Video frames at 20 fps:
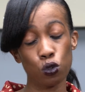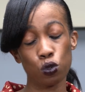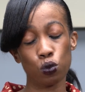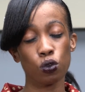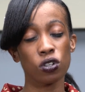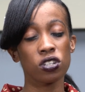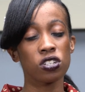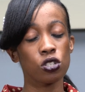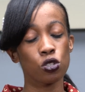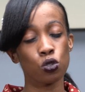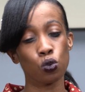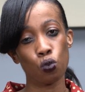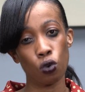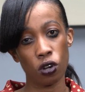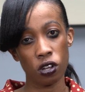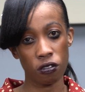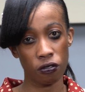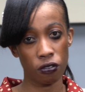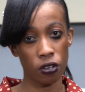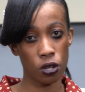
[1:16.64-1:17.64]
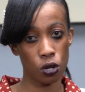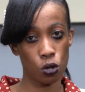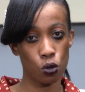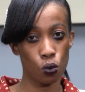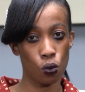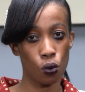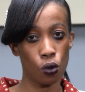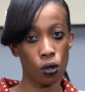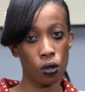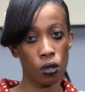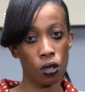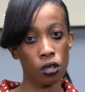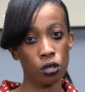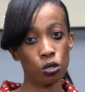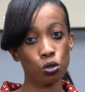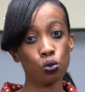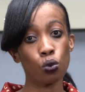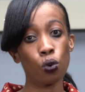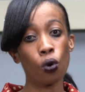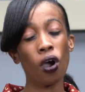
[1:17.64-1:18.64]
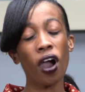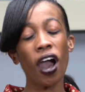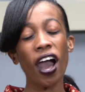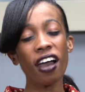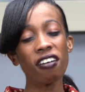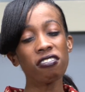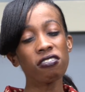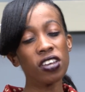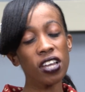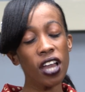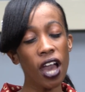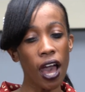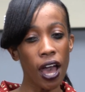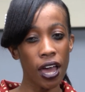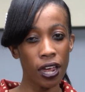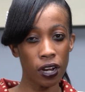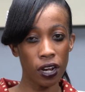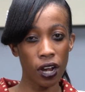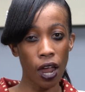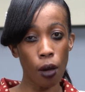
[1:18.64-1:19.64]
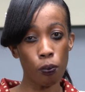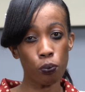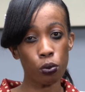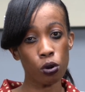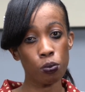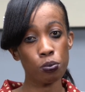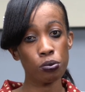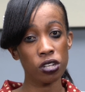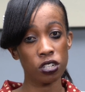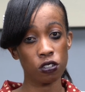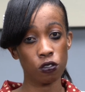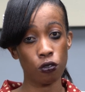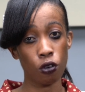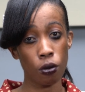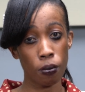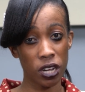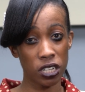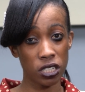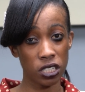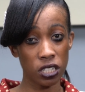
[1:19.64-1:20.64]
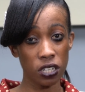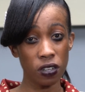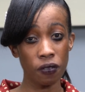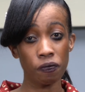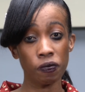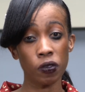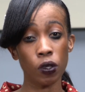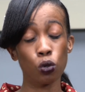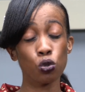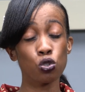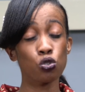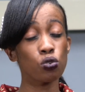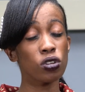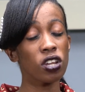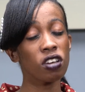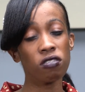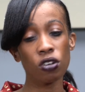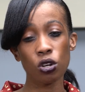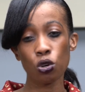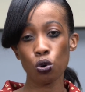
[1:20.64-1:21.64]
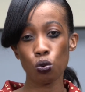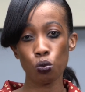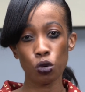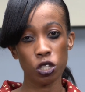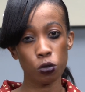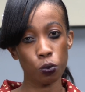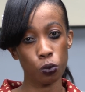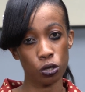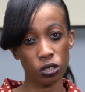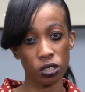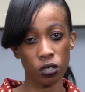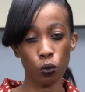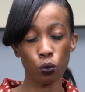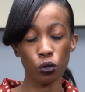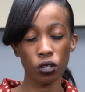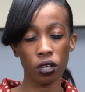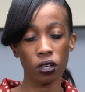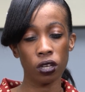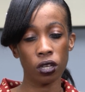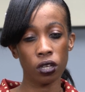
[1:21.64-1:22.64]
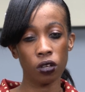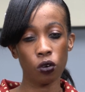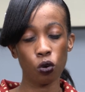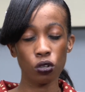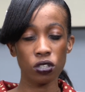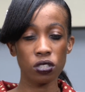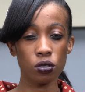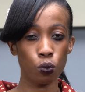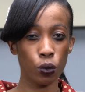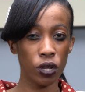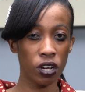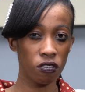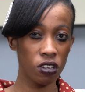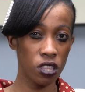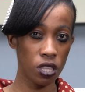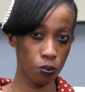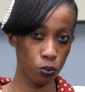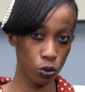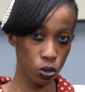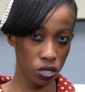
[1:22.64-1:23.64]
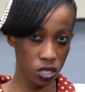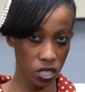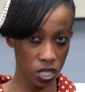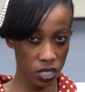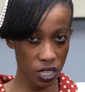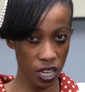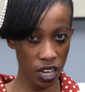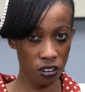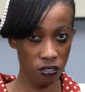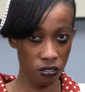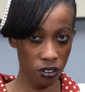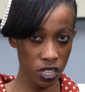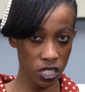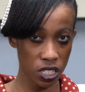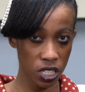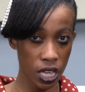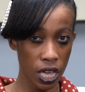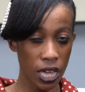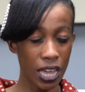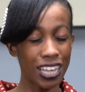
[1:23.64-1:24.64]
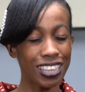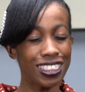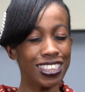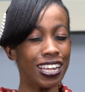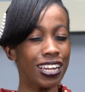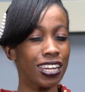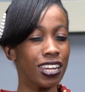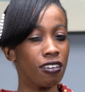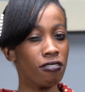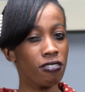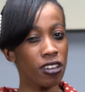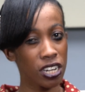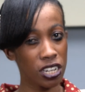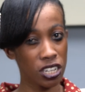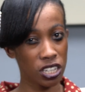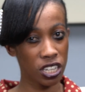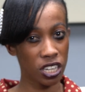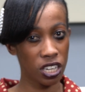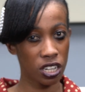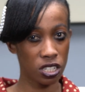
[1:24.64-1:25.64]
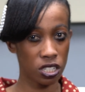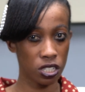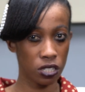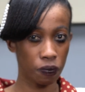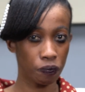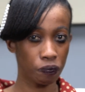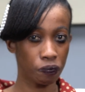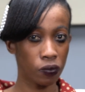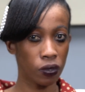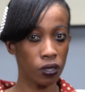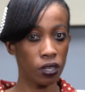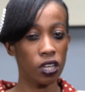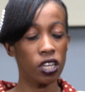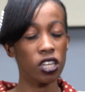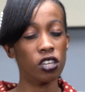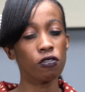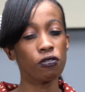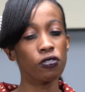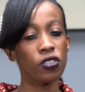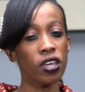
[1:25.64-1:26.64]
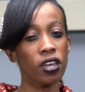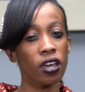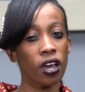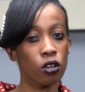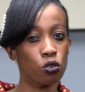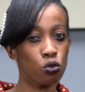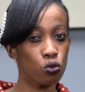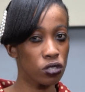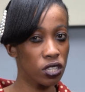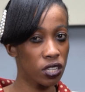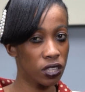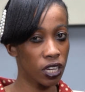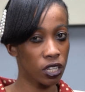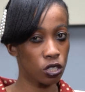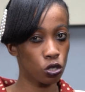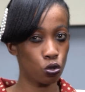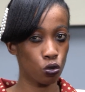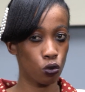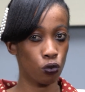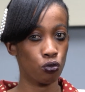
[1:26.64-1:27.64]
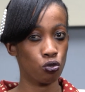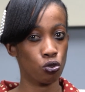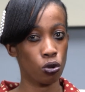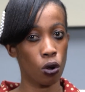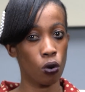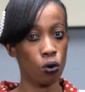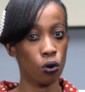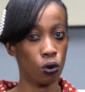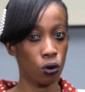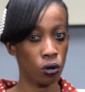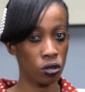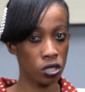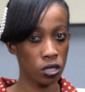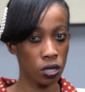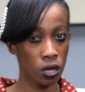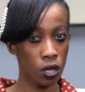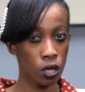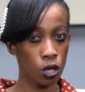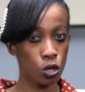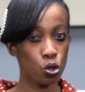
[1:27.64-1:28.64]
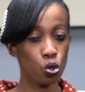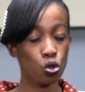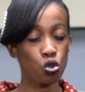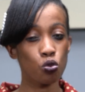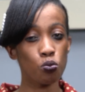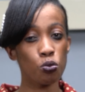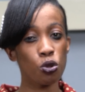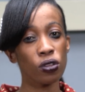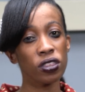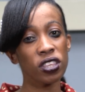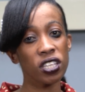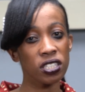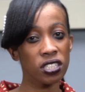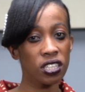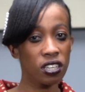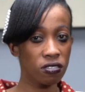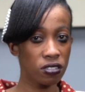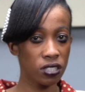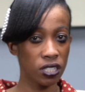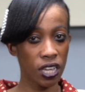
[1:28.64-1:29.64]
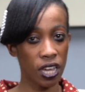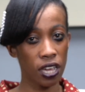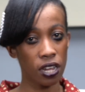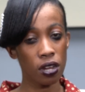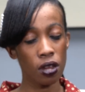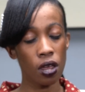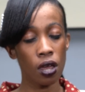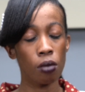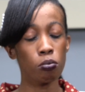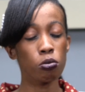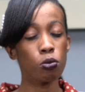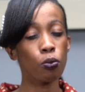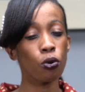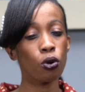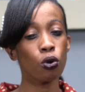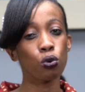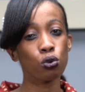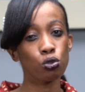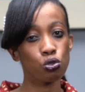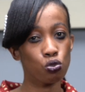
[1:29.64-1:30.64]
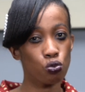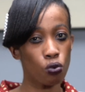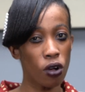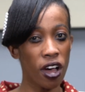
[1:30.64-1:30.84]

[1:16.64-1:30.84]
was what disqualified you. So having an appropriate formatting, because you never know which because whenever they post these adverts, they'll never indicate if they are using that software or not. So to be on the safe side, people ought to